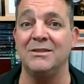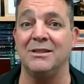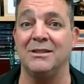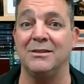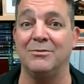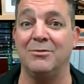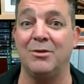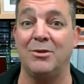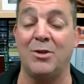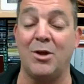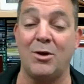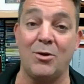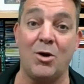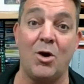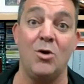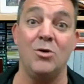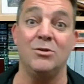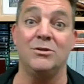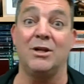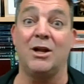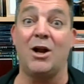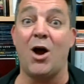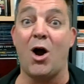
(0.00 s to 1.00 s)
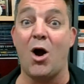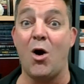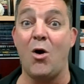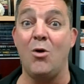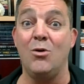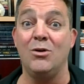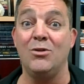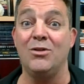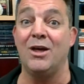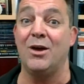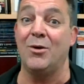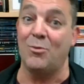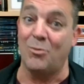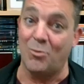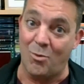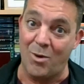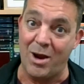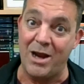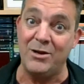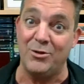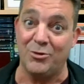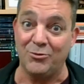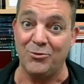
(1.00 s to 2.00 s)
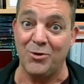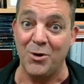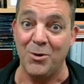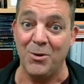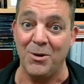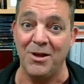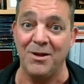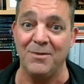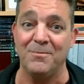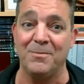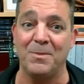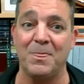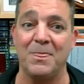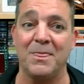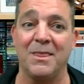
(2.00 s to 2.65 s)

and those that are older that went through it,